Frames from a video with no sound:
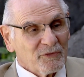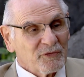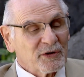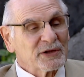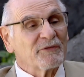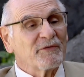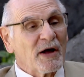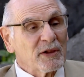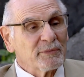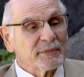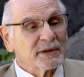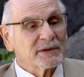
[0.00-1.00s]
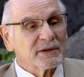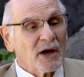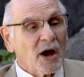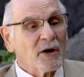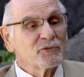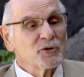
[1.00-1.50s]
for the development
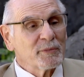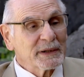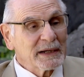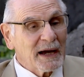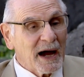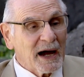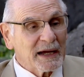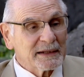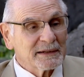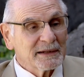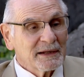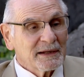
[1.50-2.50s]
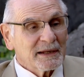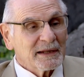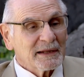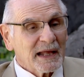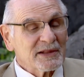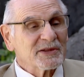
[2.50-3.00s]
of humankind
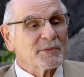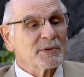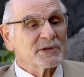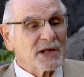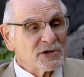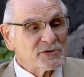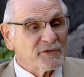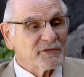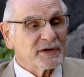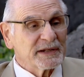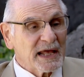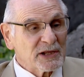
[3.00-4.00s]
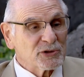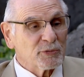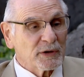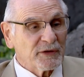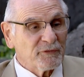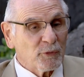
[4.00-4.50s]
and civilization for the next
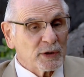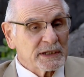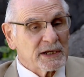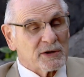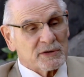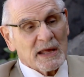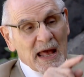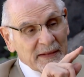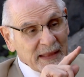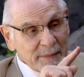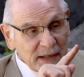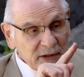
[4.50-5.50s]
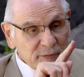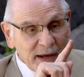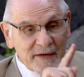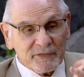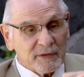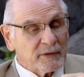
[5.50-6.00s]
20, 40 years. That means we
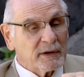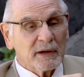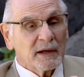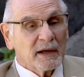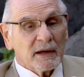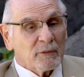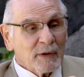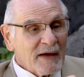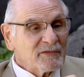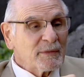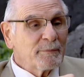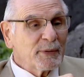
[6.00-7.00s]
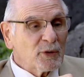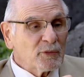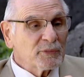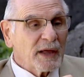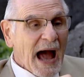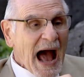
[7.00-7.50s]
have to
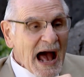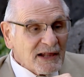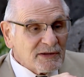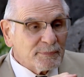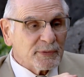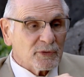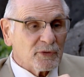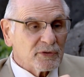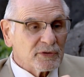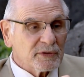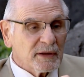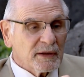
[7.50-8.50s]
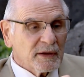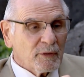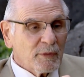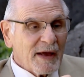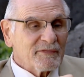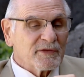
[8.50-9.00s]
build hospitals.
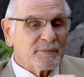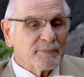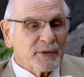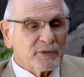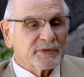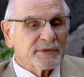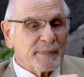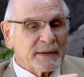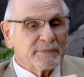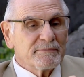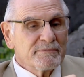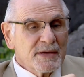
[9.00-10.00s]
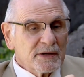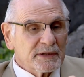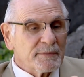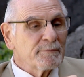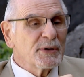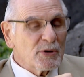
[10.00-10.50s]
We have to
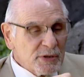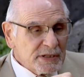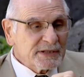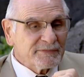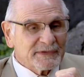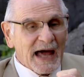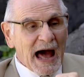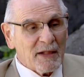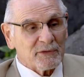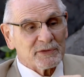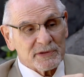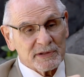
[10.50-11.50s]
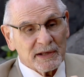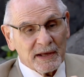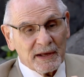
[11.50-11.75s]
spend billions of dollars